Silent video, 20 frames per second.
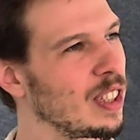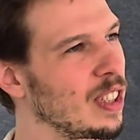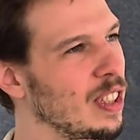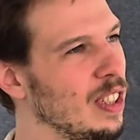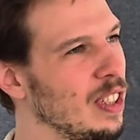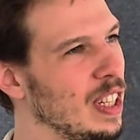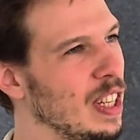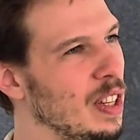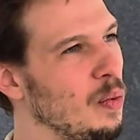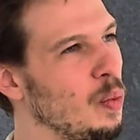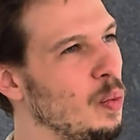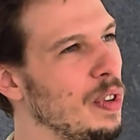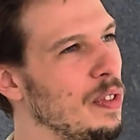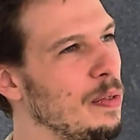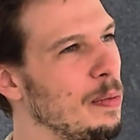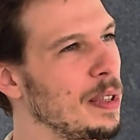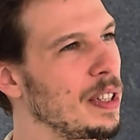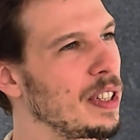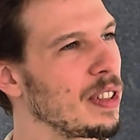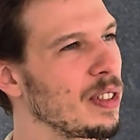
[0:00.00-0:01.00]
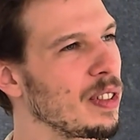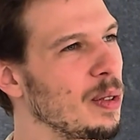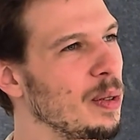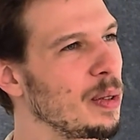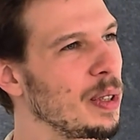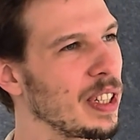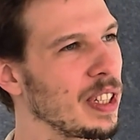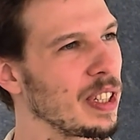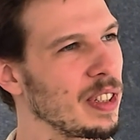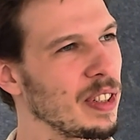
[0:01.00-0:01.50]
that we've been
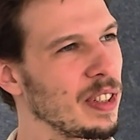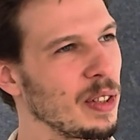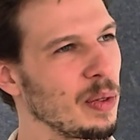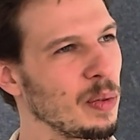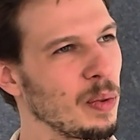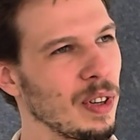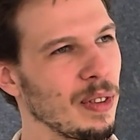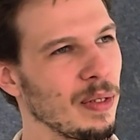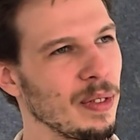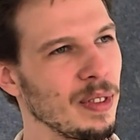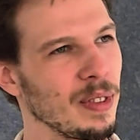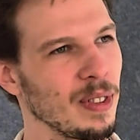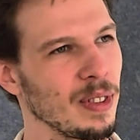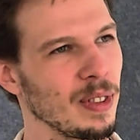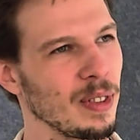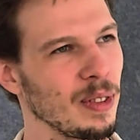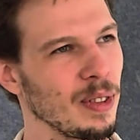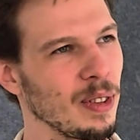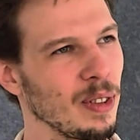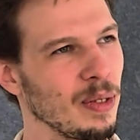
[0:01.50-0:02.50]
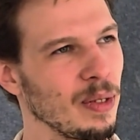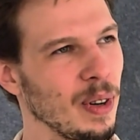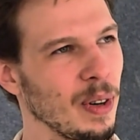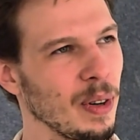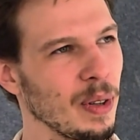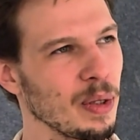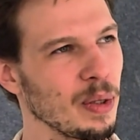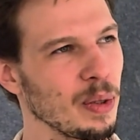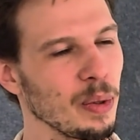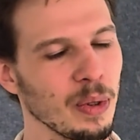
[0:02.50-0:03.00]
including in one of
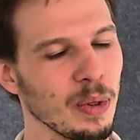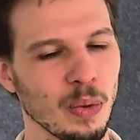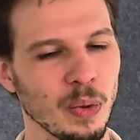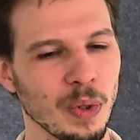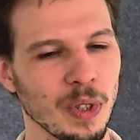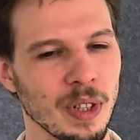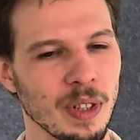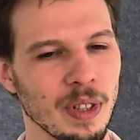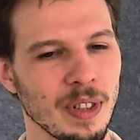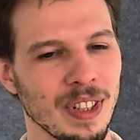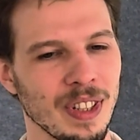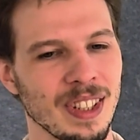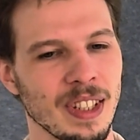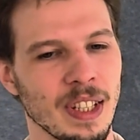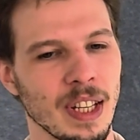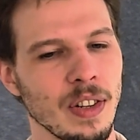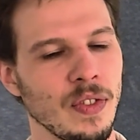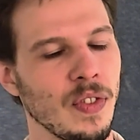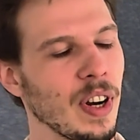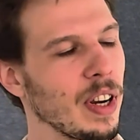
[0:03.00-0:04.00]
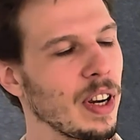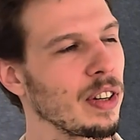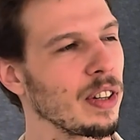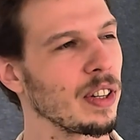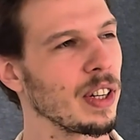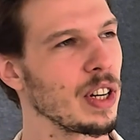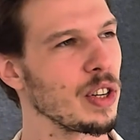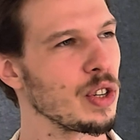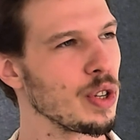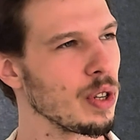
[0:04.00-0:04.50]
our tools, which is intent
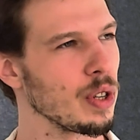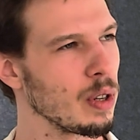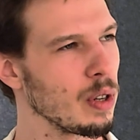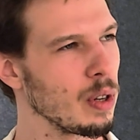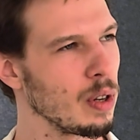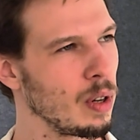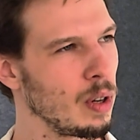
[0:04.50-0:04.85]
recognition.